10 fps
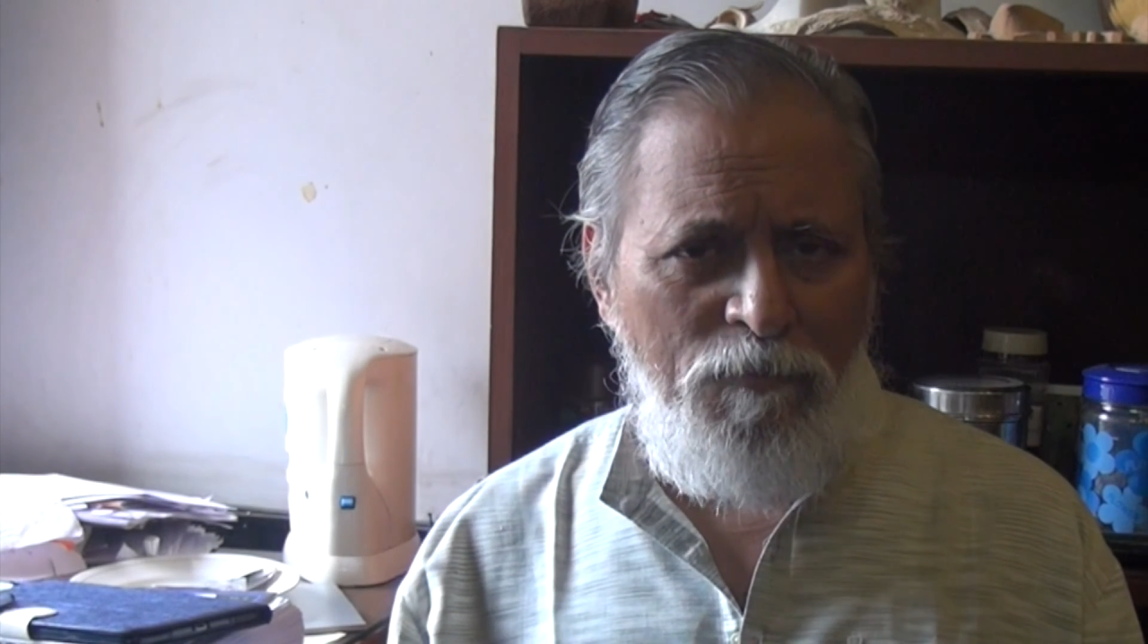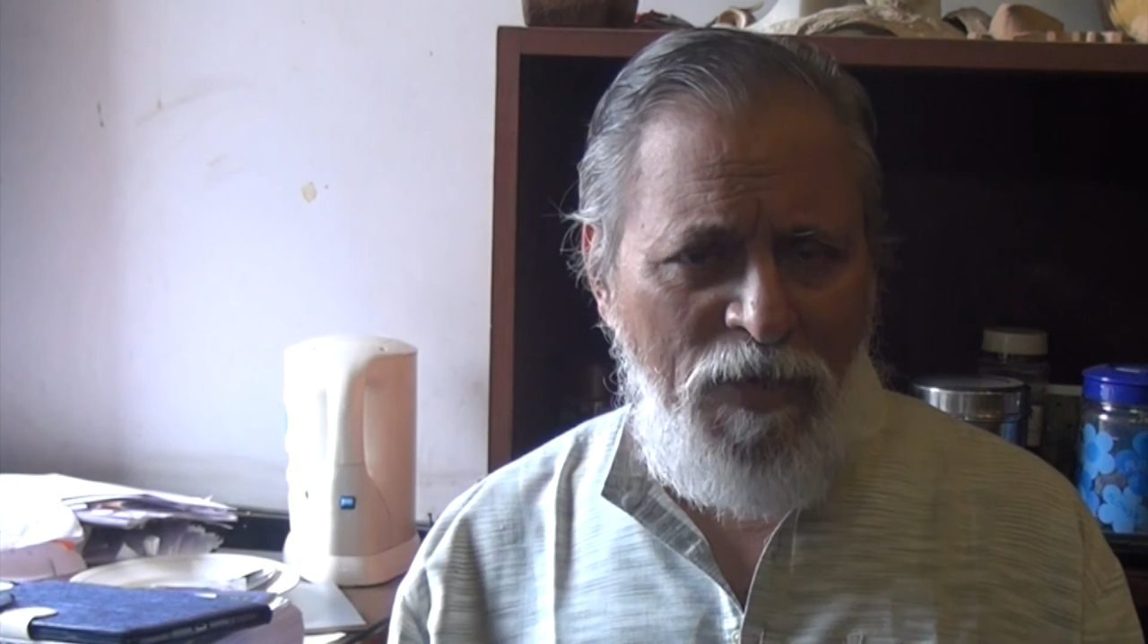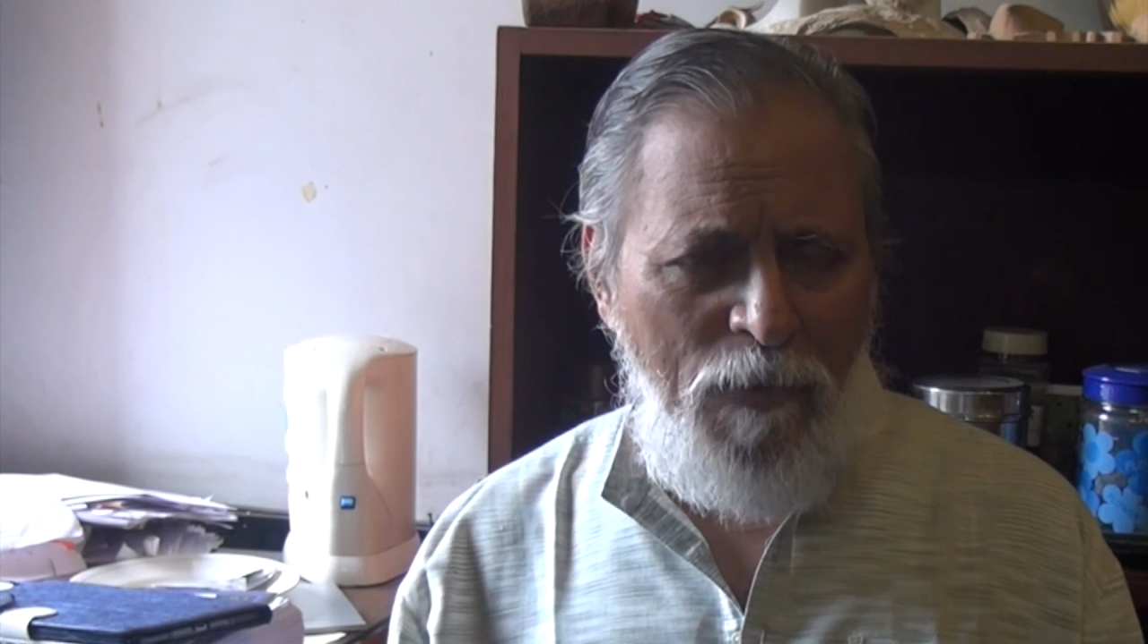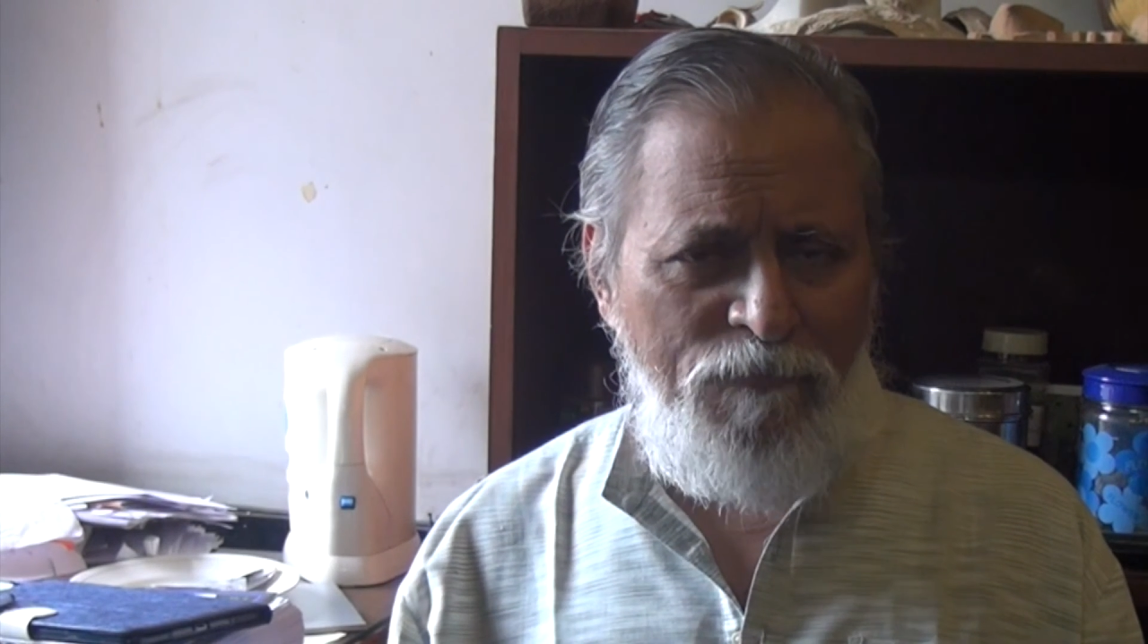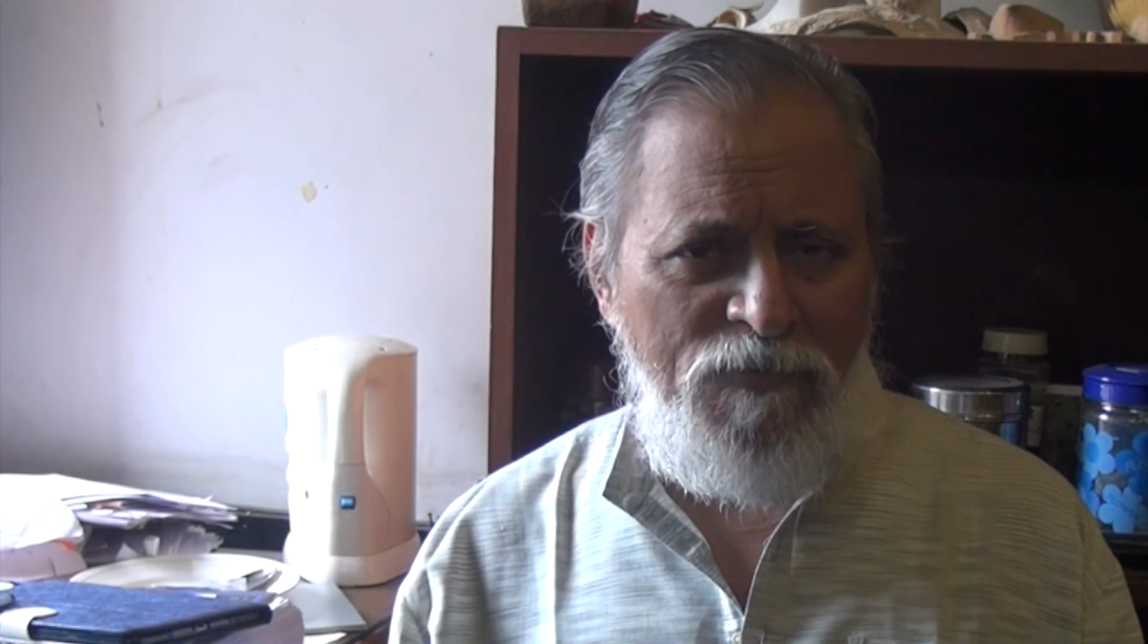
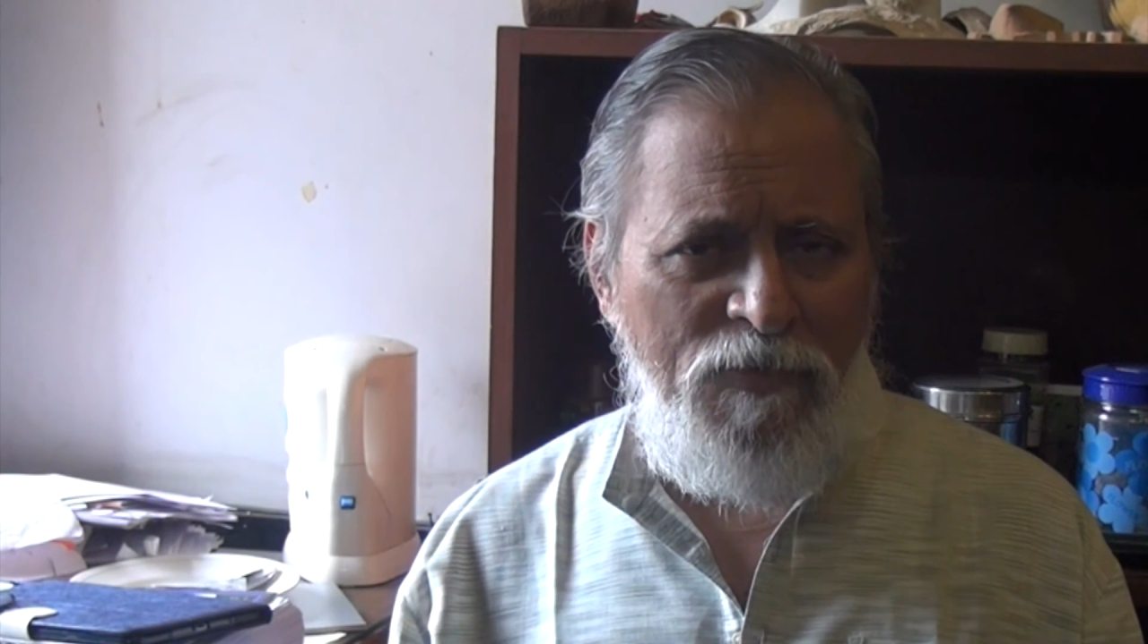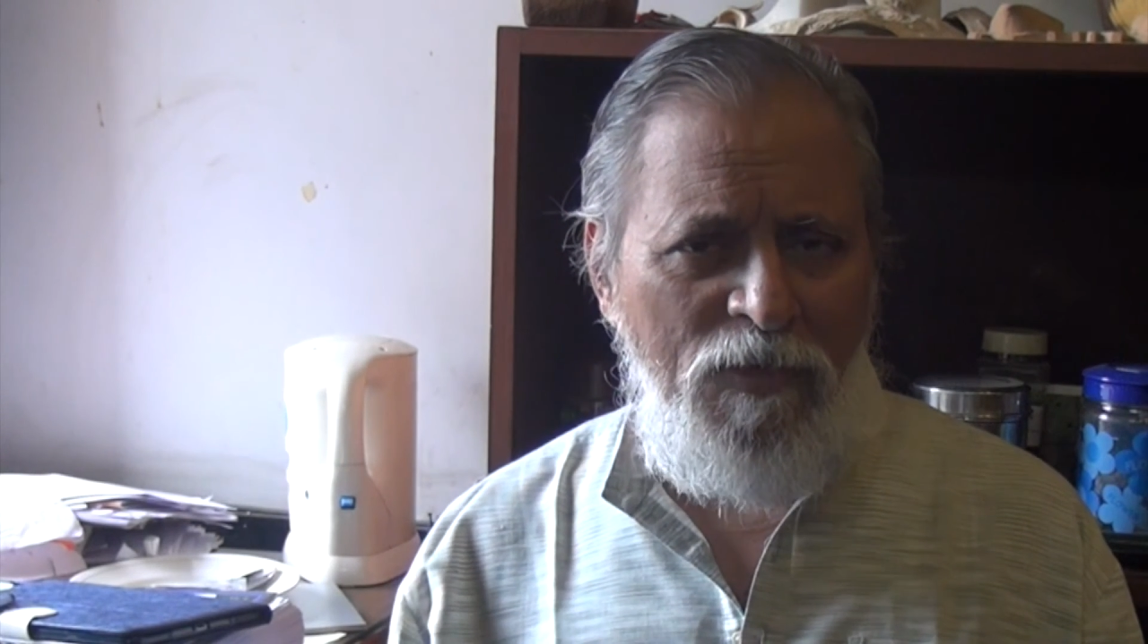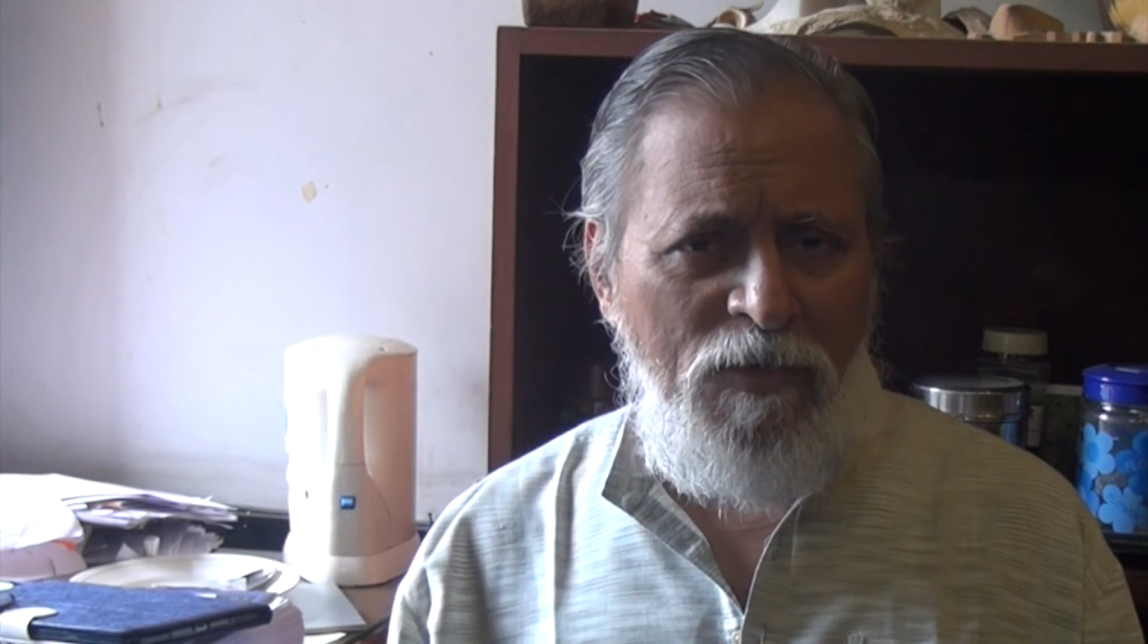Perhaps